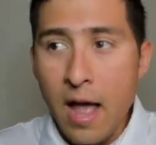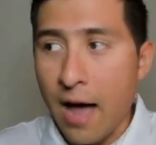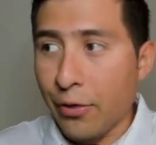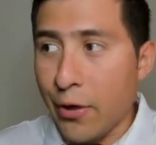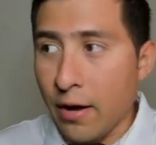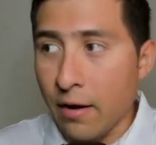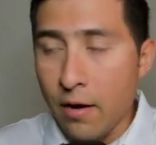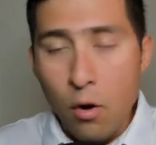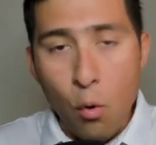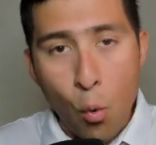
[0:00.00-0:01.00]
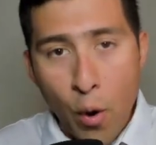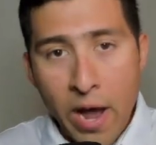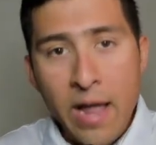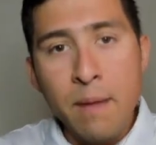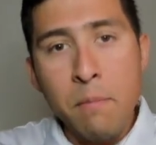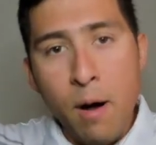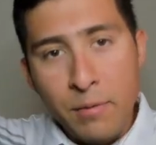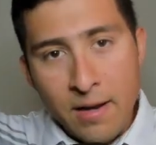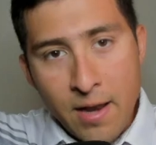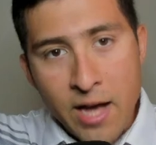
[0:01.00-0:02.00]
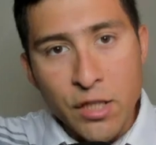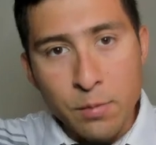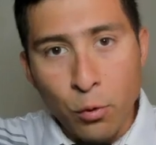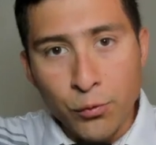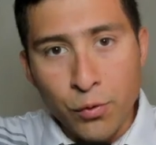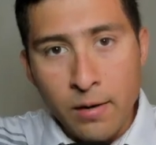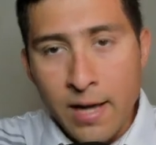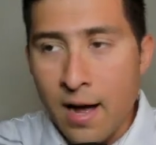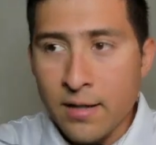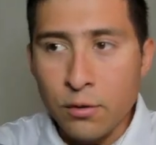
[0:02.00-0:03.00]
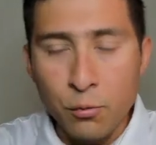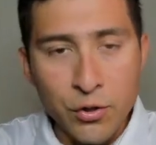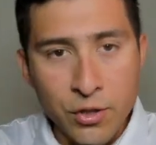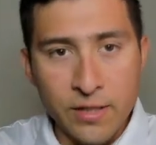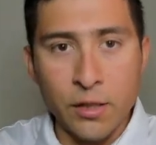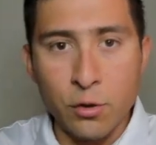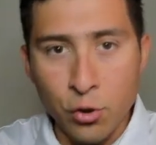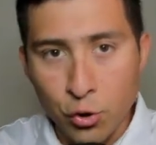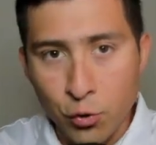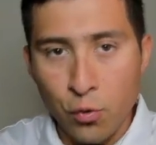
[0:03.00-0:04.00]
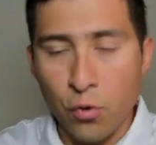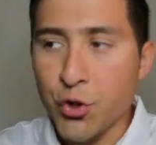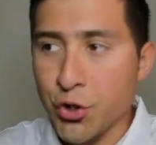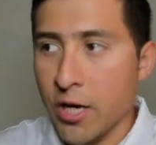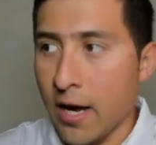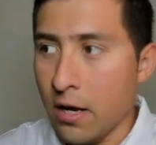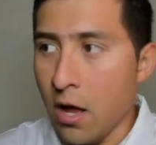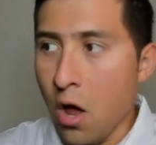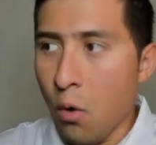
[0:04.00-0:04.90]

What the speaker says: I think way above in the next bull run, guys, with this is just Cronos Chain,